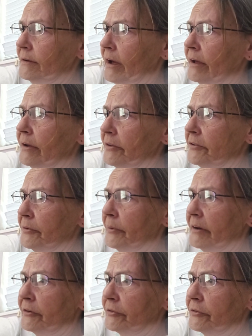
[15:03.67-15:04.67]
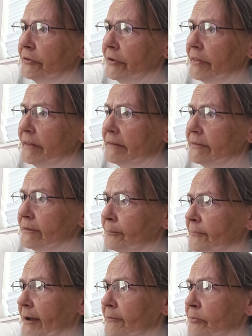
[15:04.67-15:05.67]
I also understood that
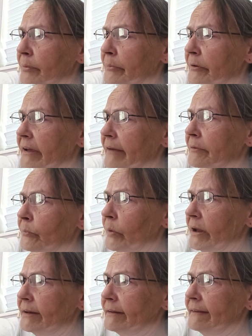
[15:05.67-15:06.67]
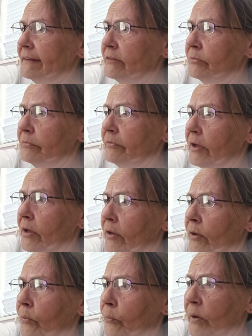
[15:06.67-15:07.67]
sometimes we were given weaknesses
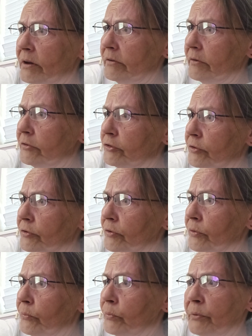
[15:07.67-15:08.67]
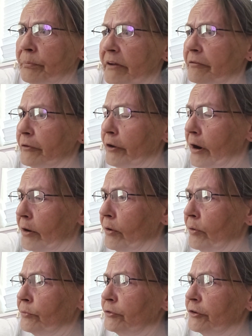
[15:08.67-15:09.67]
which would be for our
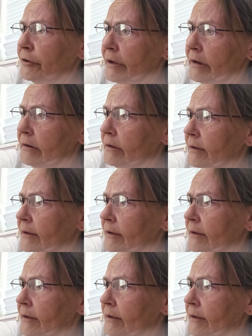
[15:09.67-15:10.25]
own good.